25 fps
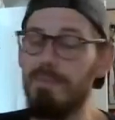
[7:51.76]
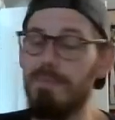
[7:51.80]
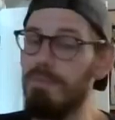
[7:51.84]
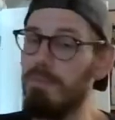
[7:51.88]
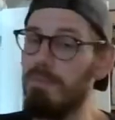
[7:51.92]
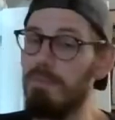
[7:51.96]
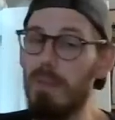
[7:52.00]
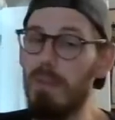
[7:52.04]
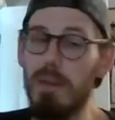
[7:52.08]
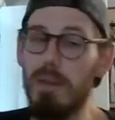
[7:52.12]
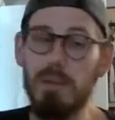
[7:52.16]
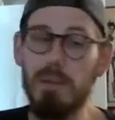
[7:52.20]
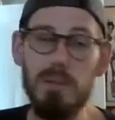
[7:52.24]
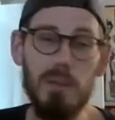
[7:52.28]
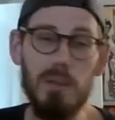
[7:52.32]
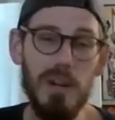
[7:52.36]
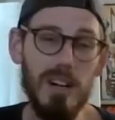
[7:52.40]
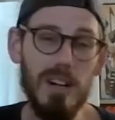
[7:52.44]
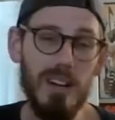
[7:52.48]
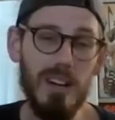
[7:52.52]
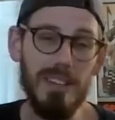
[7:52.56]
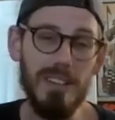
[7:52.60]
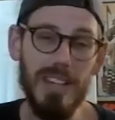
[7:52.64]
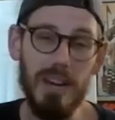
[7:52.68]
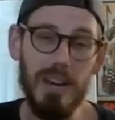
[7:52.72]
Maybe
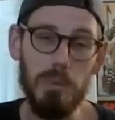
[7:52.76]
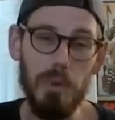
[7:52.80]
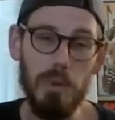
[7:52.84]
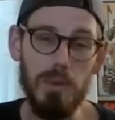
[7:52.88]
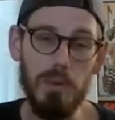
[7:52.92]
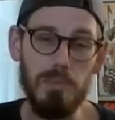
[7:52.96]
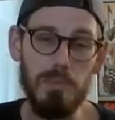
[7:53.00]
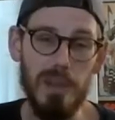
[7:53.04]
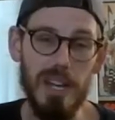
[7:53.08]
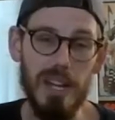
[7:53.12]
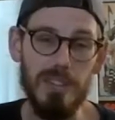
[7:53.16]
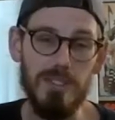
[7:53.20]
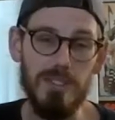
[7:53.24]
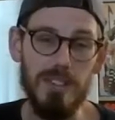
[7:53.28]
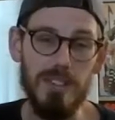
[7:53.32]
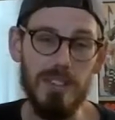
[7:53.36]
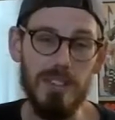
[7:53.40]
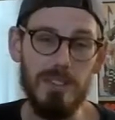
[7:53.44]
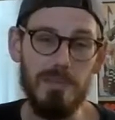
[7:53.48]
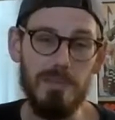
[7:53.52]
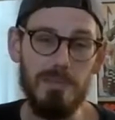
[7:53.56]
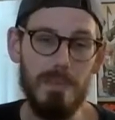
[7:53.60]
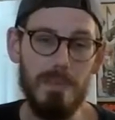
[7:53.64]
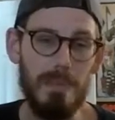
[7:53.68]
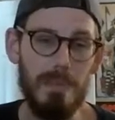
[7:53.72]
work on that one pager,
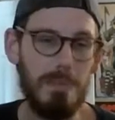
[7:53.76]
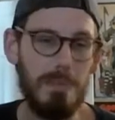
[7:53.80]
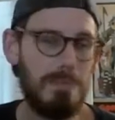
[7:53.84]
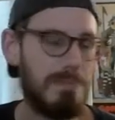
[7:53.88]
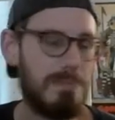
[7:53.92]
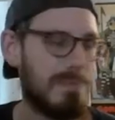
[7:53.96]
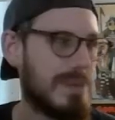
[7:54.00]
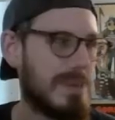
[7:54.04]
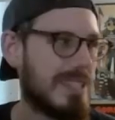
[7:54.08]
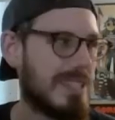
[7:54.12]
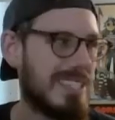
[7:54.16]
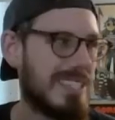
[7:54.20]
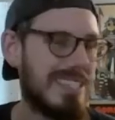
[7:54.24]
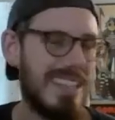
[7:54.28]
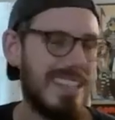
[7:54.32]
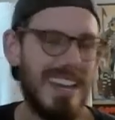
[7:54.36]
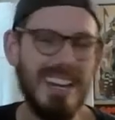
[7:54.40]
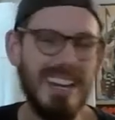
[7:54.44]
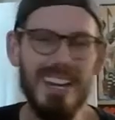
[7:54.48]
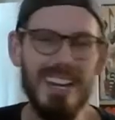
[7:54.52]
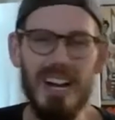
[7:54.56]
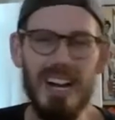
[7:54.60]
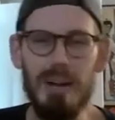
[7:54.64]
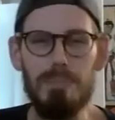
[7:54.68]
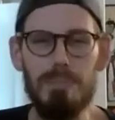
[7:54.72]
but
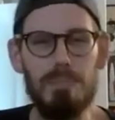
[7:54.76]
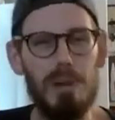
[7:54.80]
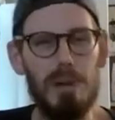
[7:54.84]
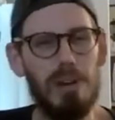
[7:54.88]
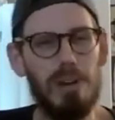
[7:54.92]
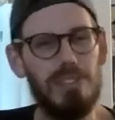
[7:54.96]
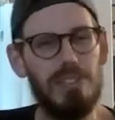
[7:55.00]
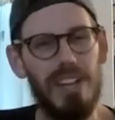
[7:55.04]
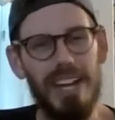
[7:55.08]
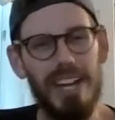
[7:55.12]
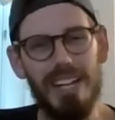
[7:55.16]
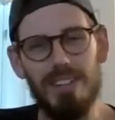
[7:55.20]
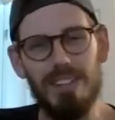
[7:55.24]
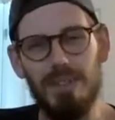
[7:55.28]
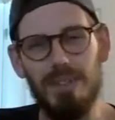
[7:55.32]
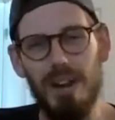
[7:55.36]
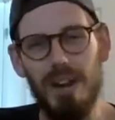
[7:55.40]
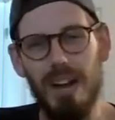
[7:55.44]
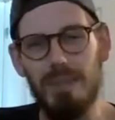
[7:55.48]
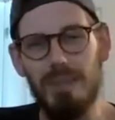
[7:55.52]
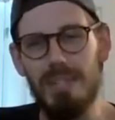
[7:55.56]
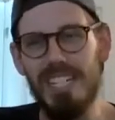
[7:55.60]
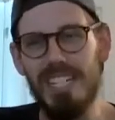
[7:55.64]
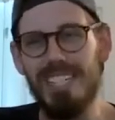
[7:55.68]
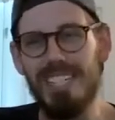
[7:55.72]
staying up all night
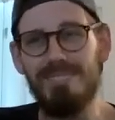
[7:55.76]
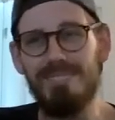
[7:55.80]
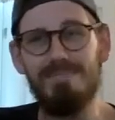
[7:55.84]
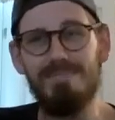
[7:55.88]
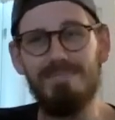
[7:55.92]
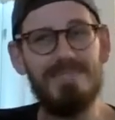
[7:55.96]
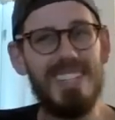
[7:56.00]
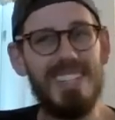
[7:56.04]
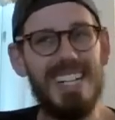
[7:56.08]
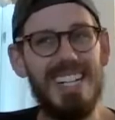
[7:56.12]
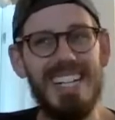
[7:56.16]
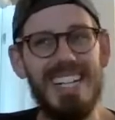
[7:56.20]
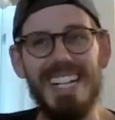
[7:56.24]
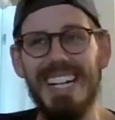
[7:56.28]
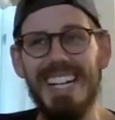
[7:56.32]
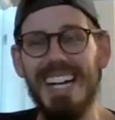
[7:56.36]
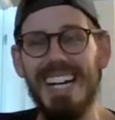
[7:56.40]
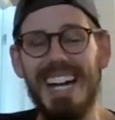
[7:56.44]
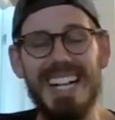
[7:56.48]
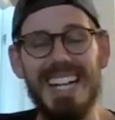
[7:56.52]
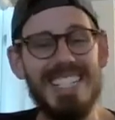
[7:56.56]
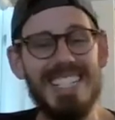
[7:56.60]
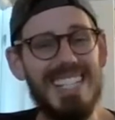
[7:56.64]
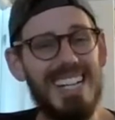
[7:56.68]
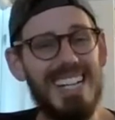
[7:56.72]
cramming,
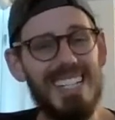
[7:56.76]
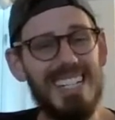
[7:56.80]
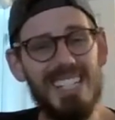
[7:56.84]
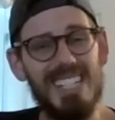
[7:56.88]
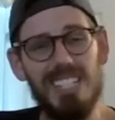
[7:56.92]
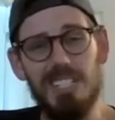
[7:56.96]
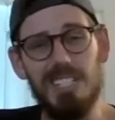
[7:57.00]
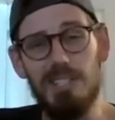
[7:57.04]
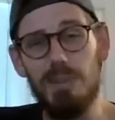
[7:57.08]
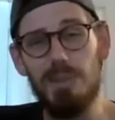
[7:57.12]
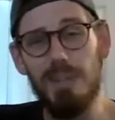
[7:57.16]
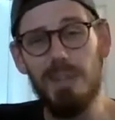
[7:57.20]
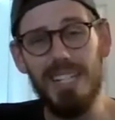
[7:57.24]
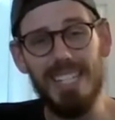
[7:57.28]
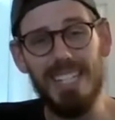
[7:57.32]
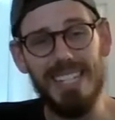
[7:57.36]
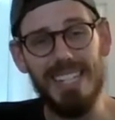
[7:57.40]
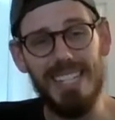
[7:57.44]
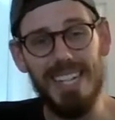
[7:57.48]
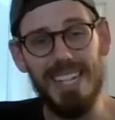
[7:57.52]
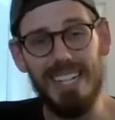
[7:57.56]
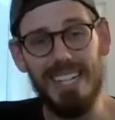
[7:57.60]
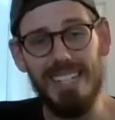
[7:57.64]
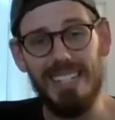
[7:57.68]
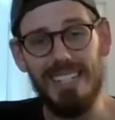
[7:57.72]
it's not going to do
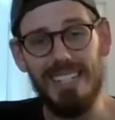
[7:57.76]
anything.